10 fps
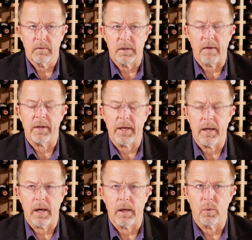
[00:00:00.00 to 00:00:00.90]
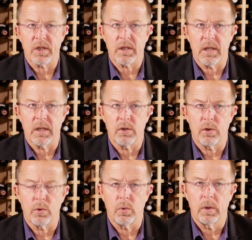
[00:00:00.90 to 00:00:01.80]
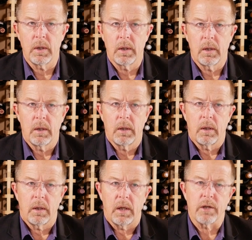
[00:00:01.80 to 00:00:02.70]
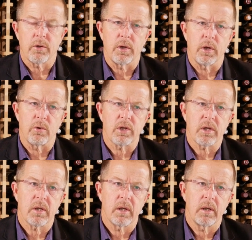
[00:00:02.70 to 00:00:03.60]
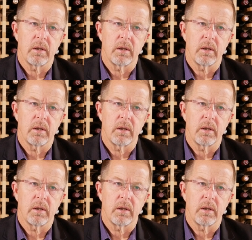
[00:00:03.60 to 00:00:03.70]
Definitely a whiskey to introduce